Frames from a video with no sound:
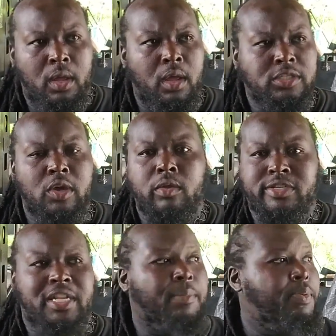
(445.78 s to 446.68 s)
solar
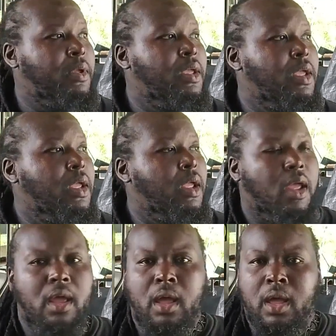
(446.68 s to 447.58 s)
setup
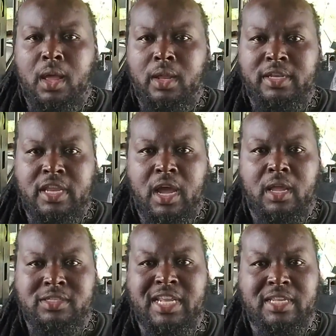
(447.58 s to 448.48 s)

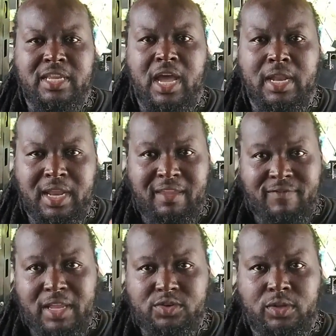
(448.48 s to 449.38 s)
said and done
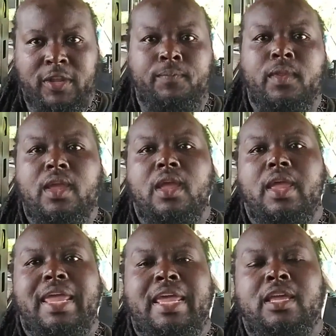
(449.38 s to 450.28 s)
eventually,
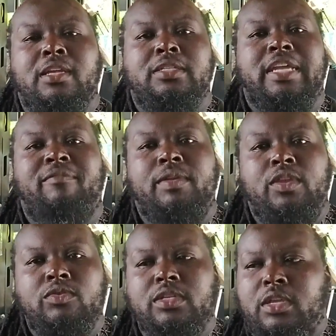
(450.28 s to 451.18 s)
is I've been
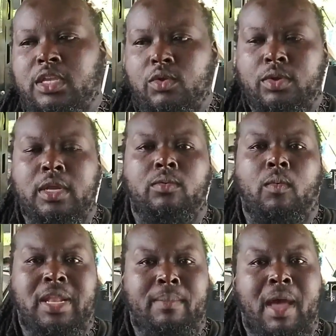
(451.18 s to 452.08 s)
using that unit
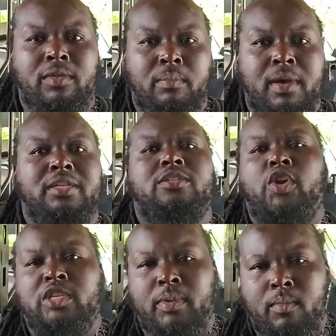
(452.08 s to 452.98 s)
while I'm out in the bus,
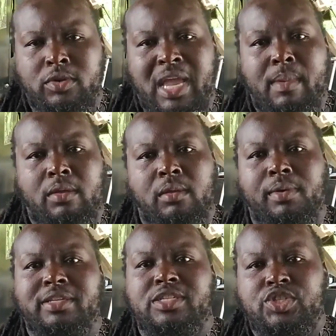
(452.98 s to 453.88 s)
trying to spend more time out in the
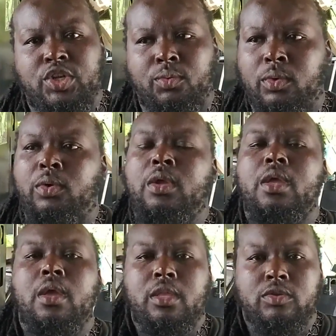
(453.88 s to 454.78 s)
bus in general,
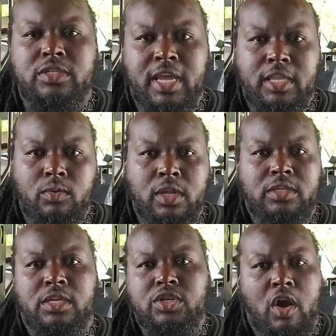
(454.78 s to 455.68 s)
using that unit
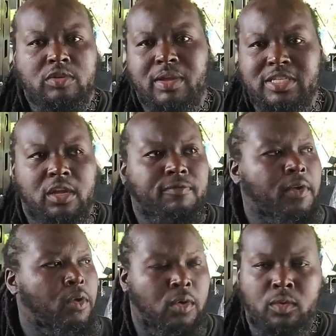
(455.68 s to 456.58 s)
to charge my cell
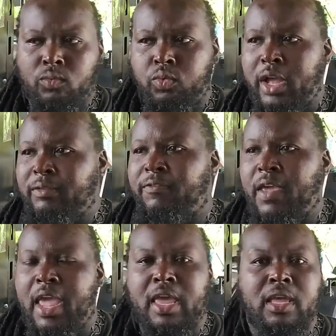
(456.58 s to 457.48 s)
phone, run
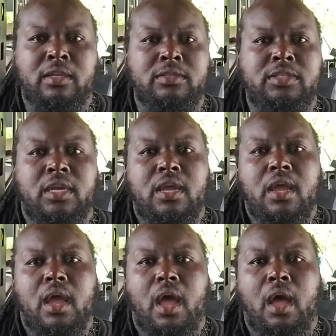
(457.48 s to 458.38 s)
fans,
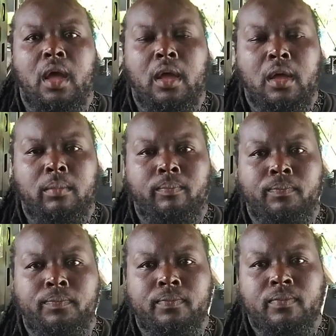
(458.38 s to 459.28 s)
pretty